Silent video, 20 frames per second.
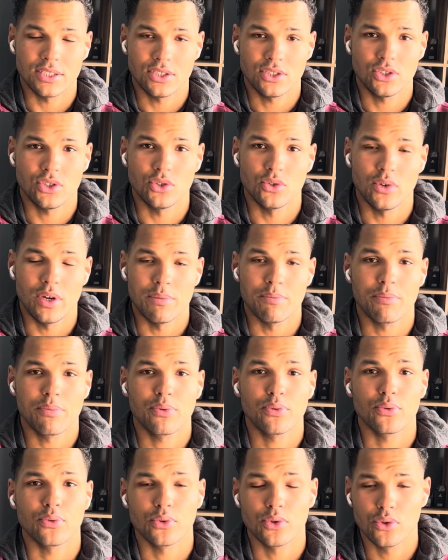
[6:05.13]
to
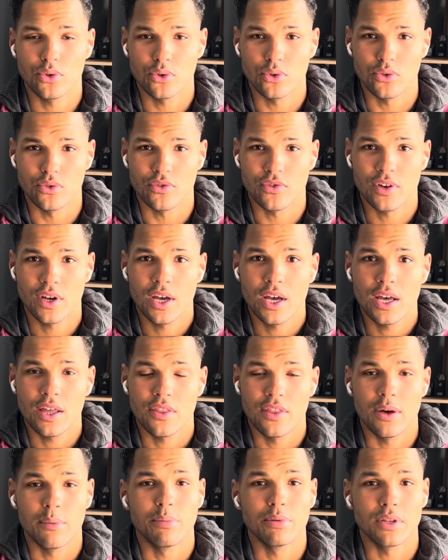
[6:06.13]
improve
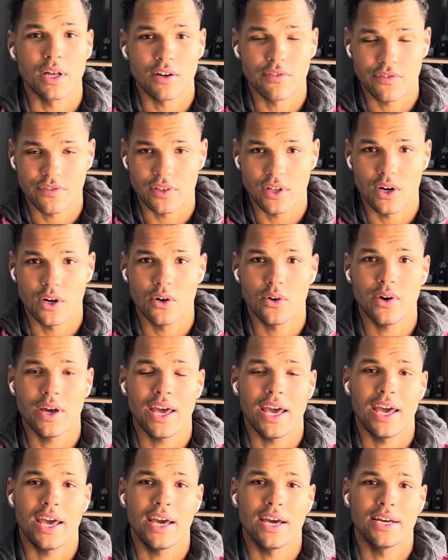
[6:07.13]
the blood flow
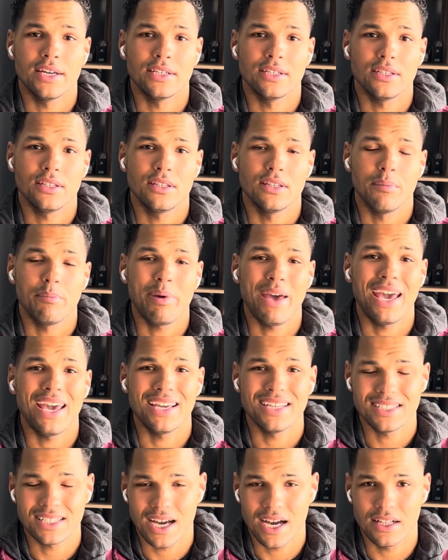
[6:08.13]
and the
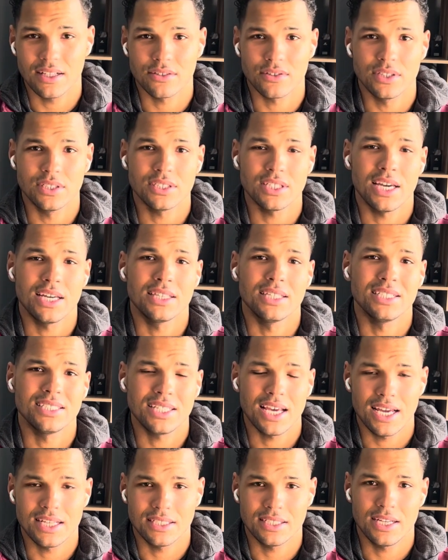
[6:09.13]
pain tolerance and the
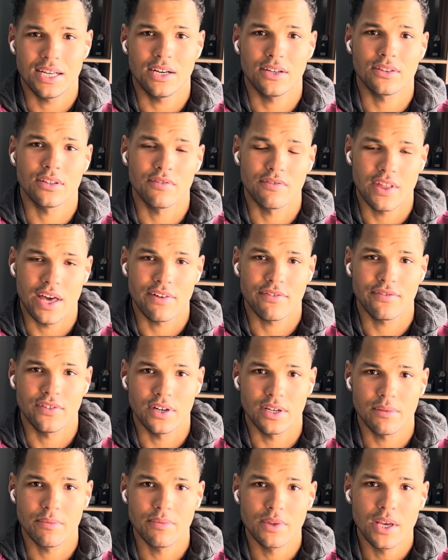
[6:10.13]
tendon health of that
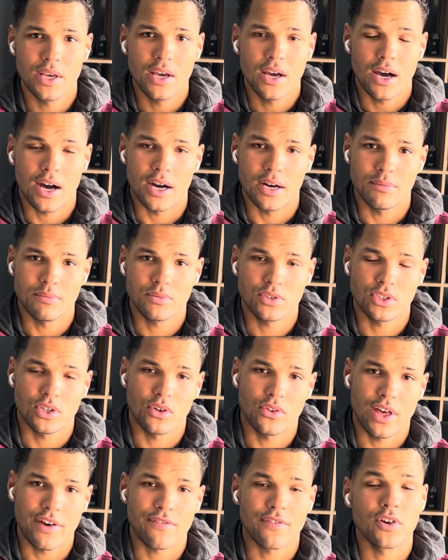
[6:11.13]
foot. So
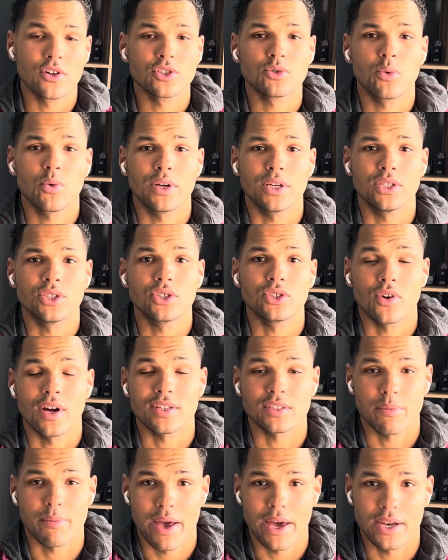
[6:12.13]
that first one is
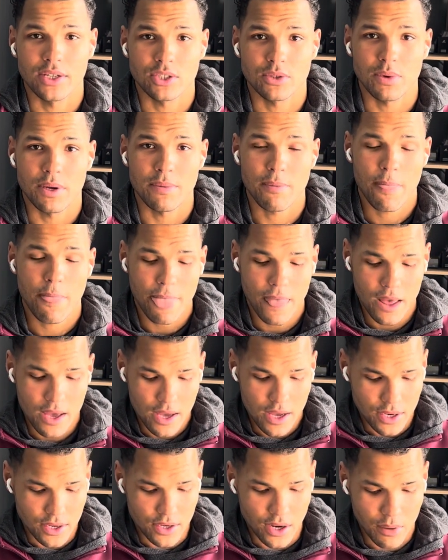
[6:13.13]
stress management.
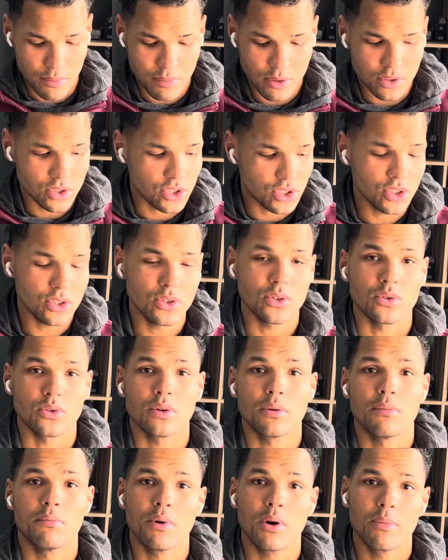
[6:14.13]
Number 2,
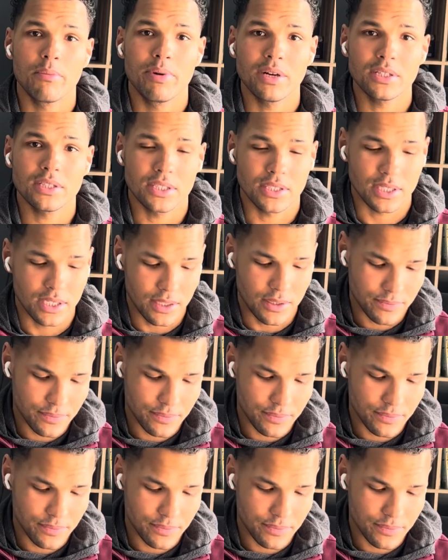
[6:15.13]
mobility.